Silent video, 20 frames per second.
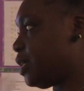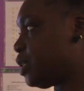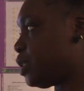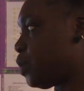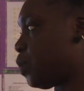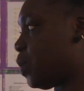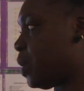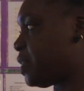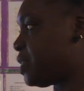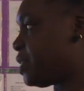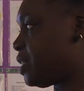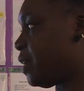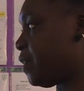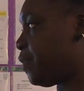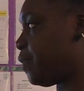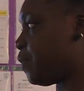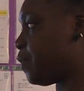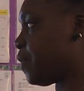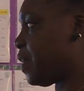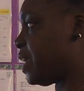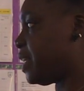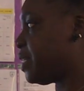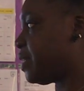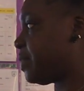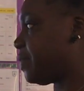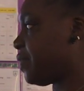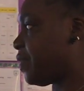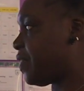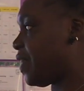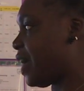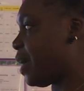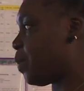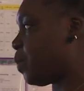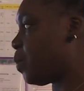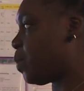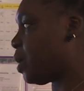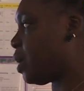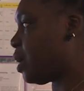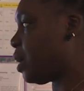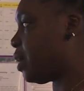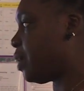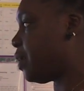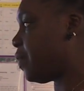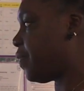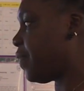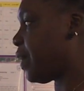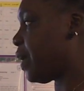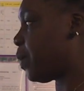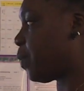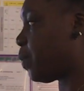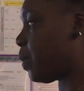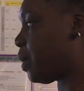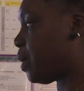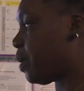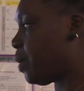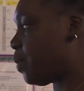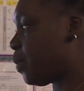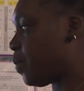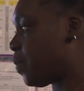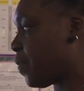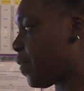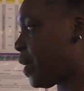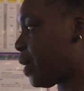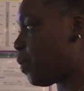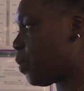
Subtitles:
So once they've read that one, or that one, or